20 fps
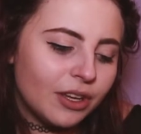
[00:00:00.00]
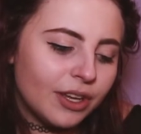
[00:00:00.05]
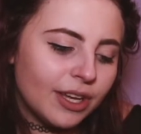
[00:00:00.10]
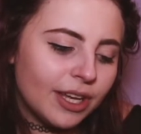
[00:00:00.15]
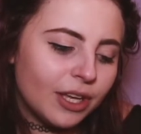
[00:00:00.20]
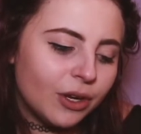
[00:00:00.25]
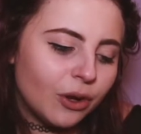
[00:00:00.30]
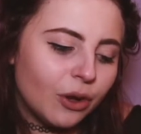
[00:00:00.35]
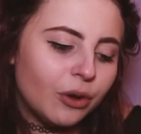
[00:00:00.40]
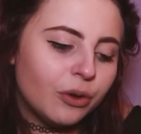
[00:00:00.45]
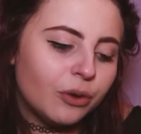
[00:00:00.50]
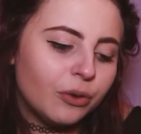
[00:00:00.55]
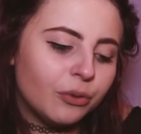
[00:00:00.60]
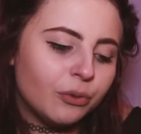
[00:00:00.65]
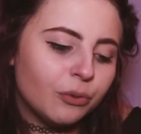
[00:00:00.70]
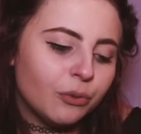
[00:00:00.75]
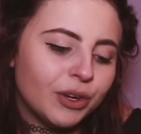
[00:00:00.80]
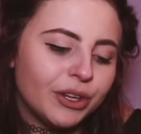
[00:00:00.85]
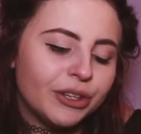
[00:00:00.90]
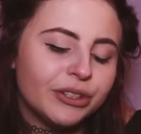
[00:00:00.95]
In all
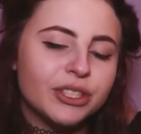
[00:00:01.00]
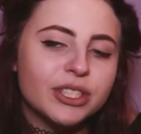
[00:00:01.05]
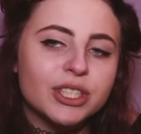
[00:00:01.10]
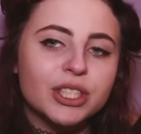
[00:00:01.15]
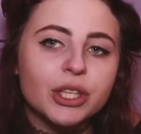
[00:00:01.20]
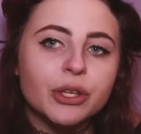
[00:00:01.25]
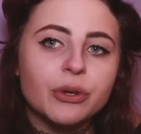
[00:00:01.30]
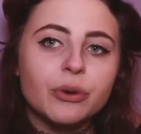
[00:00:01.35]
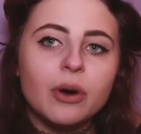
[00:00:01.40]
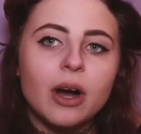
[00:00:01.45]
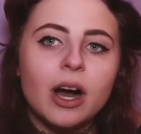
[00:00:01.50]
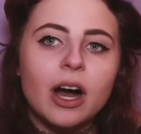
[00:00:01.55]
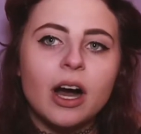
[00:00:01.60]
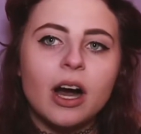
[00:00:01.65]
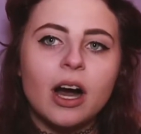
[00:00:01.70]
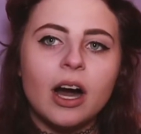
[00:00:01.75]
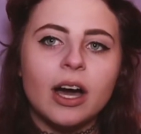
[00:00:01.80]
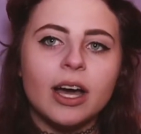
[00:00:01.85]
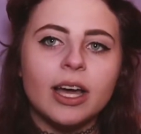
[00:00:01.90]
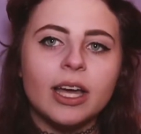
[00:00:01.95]
realness though,
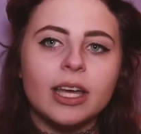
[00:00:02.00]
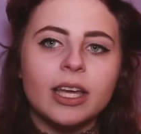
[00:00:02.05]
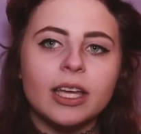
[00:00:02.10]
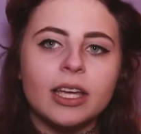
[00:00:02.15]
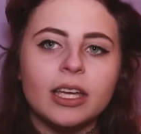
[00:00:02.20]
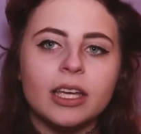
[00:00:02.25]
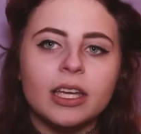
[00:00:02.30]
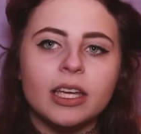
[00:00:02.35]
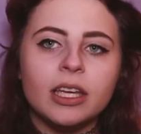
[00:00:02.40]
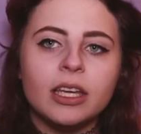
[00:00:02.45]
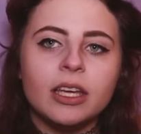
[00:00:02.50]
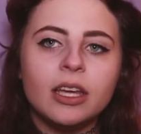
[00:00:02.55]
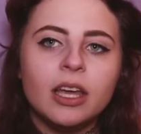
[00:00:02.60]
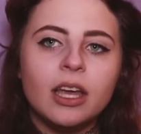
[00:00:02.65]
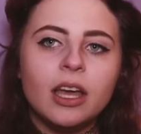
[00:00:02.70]
I